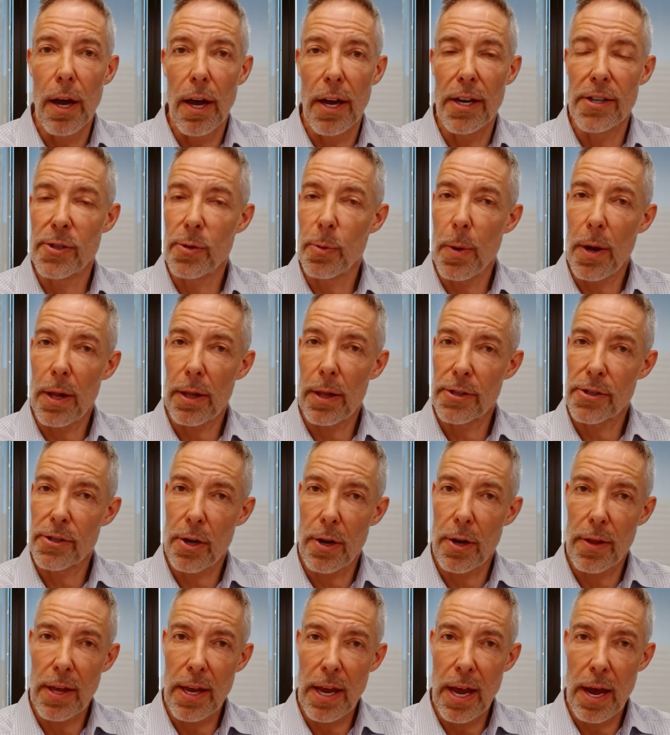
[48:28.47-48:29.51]
as well as
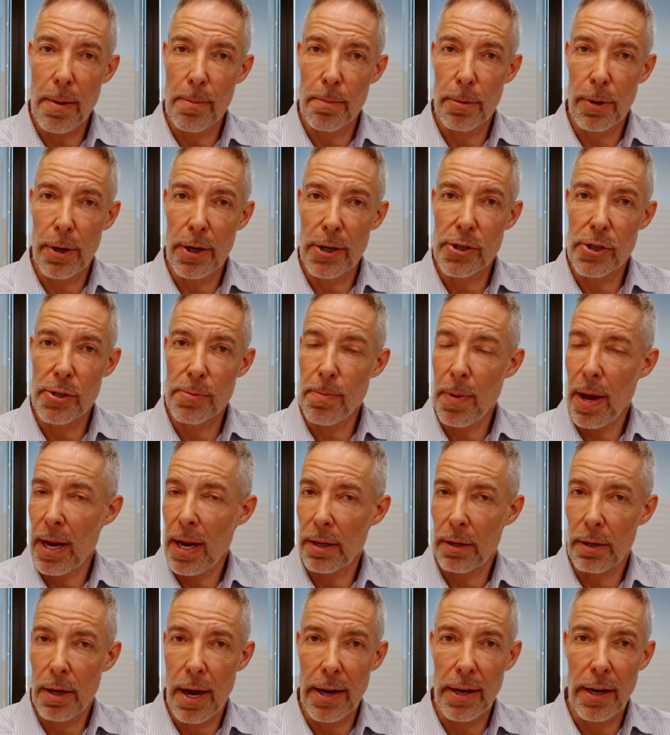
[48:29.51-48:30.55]
on the Enbridge
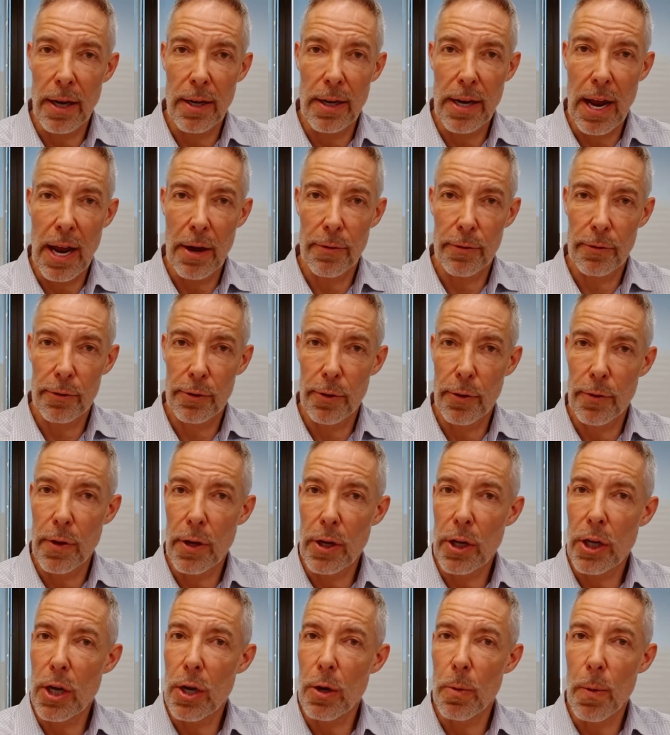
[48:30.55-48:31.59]
mainline and down through
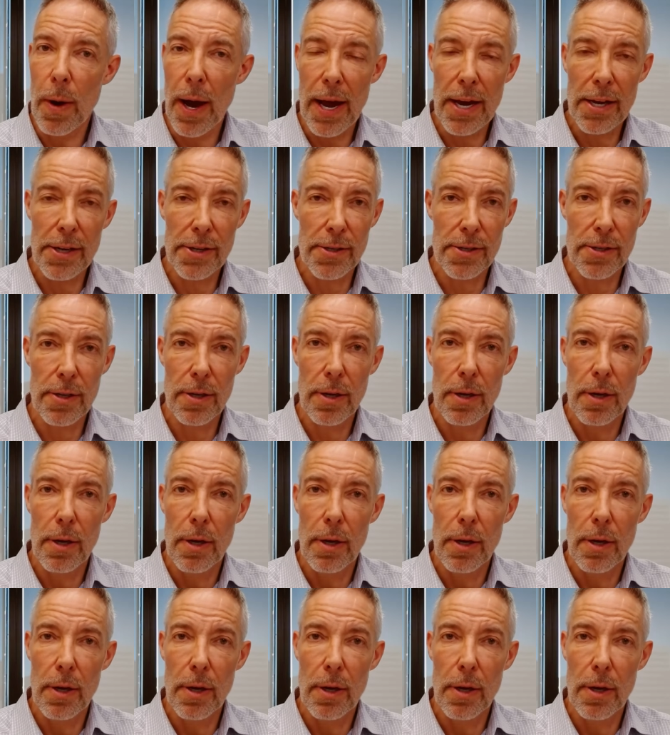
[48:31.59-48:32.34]
the U.S.